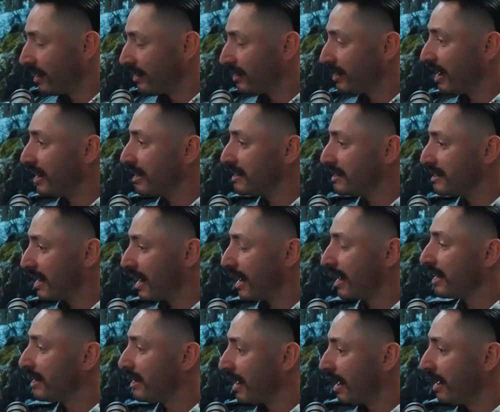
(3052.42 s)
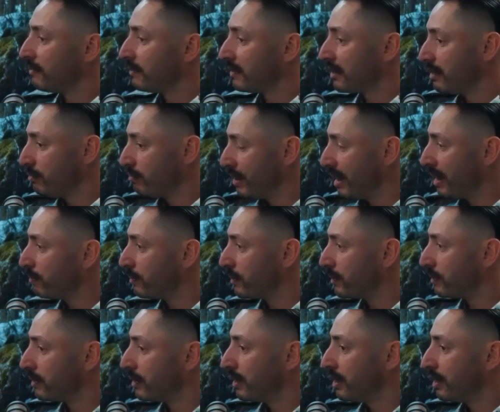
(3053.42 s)
that is not enabling
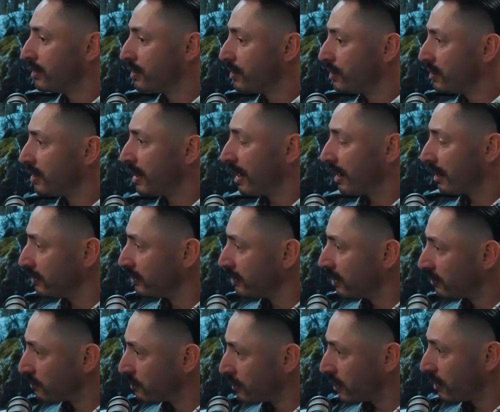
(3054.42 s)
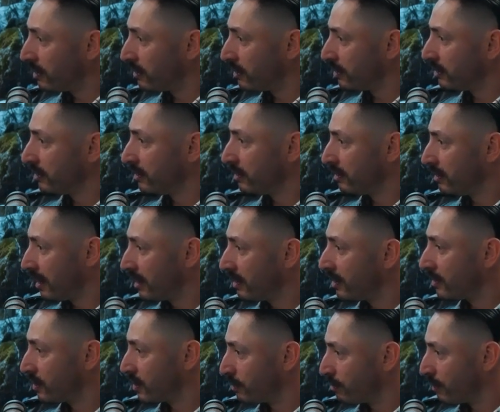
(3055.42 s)
people to take on the role that
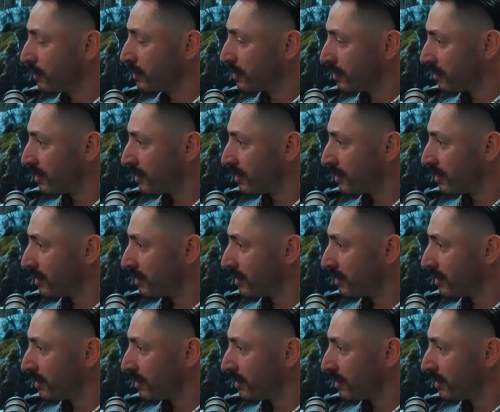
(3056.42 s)
they're supposed to